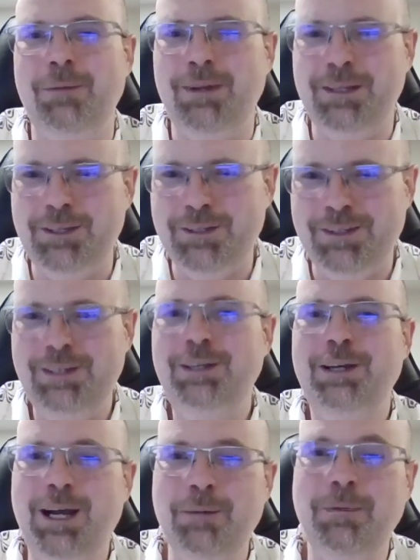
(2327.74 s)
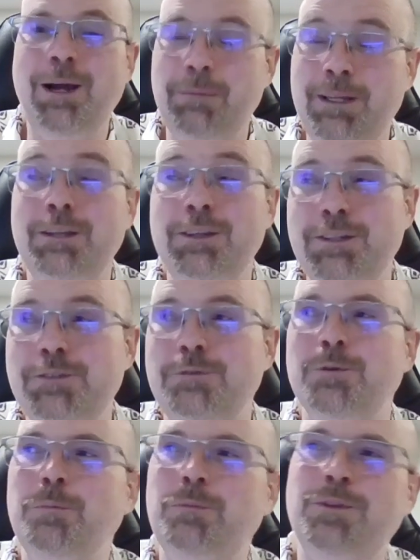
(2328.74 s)
in this I'm I'm in this
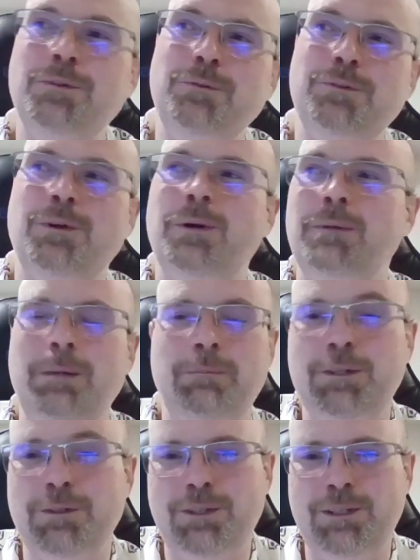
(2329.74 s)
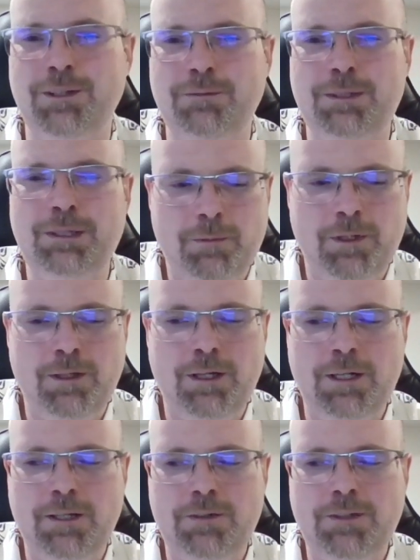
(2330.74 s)
group too, so I'm, I'm, guilty of it. A
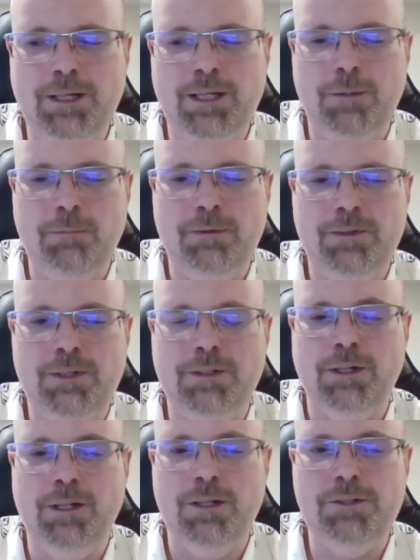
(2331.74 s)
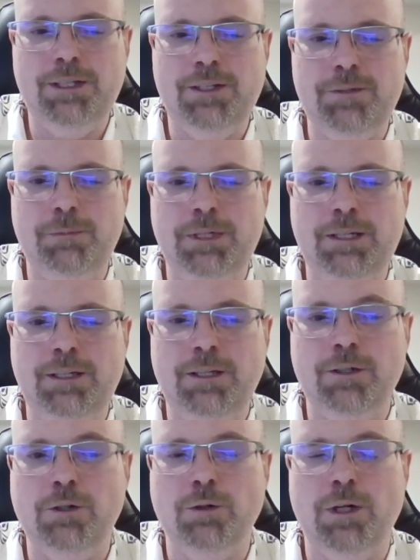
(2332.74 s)
lot of the time, technology has been
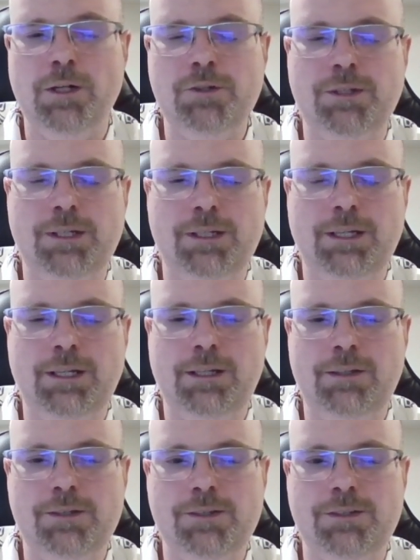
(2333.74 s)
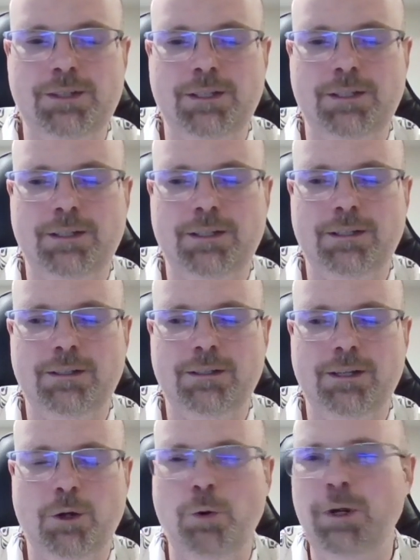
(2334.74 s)
a crutch and and just a,
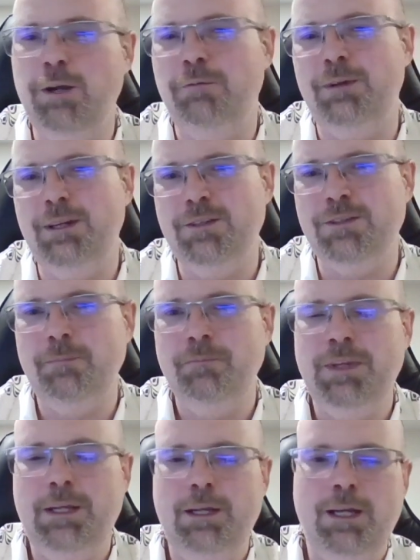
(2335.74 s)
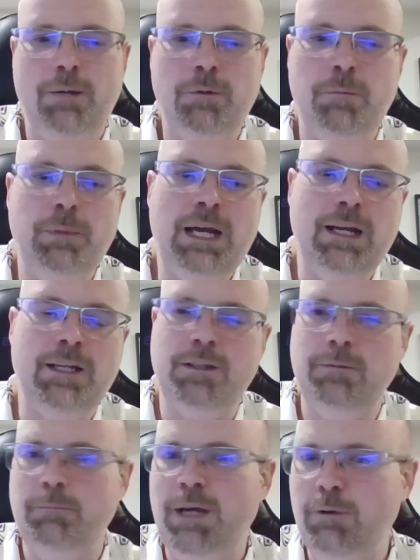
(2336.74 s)
a, a quick fix I mean, back
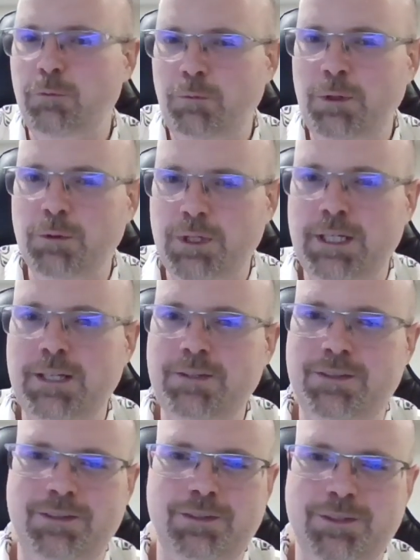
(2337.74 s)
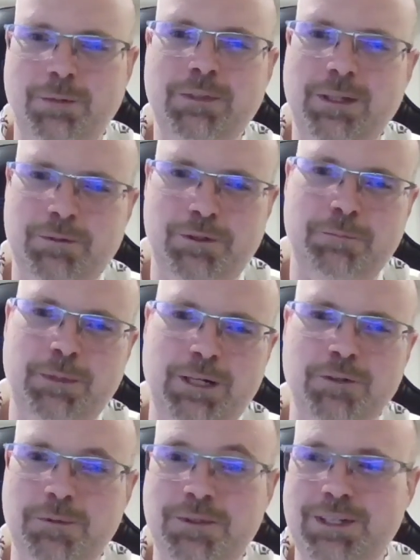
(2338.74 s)
in back when we were kids, sometimes our
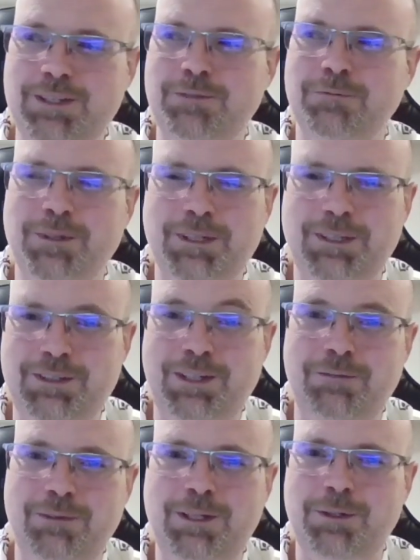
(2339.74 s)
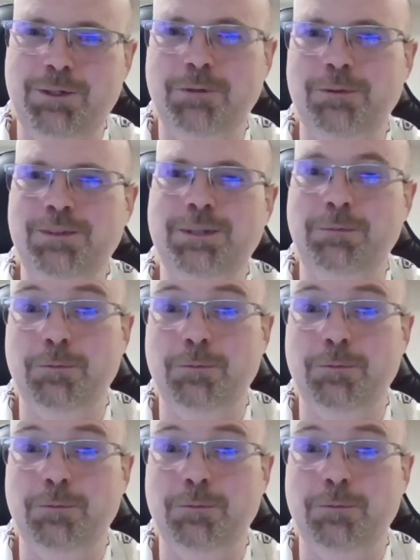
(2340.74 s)
parents would stick us in front of the TV. You know, we'd say we